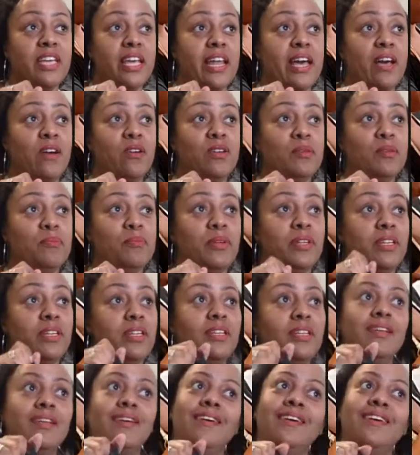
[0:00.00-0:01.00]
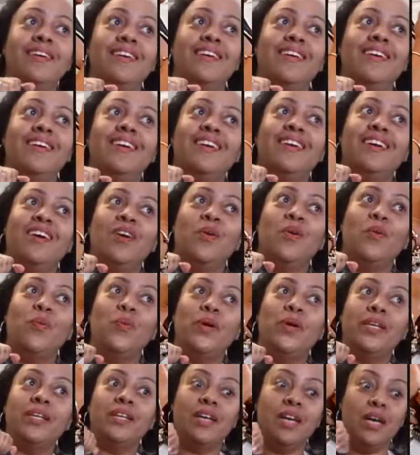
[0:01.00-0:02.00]
out and put in
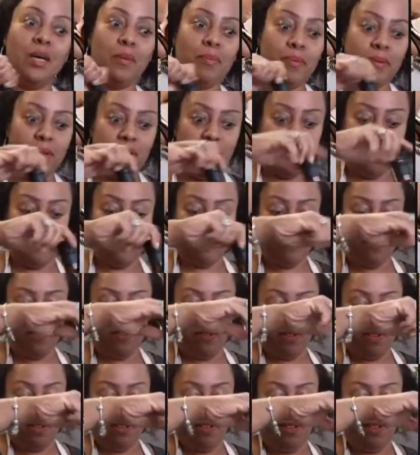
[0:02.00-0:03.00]
1 cup of,